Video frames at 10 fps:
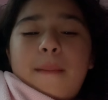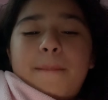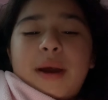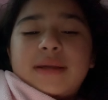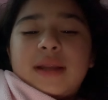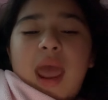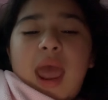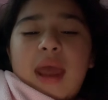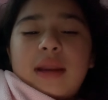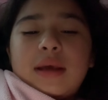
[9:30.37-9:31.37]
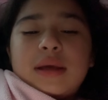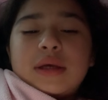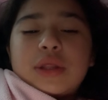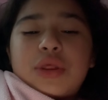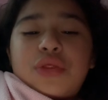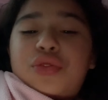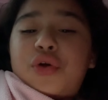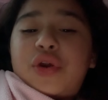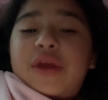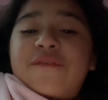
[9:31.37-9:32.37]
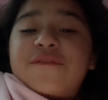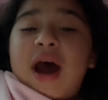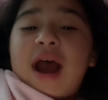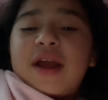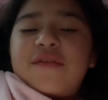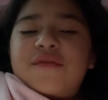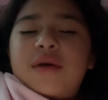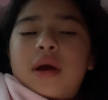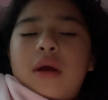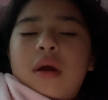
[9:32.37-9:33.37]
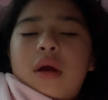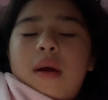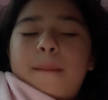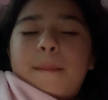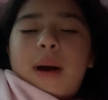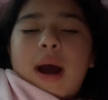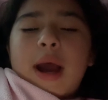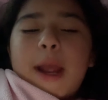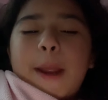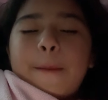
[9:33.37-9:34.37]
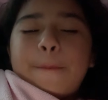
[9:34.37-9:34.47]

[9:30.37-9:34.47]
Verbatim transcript: My dad is 35. My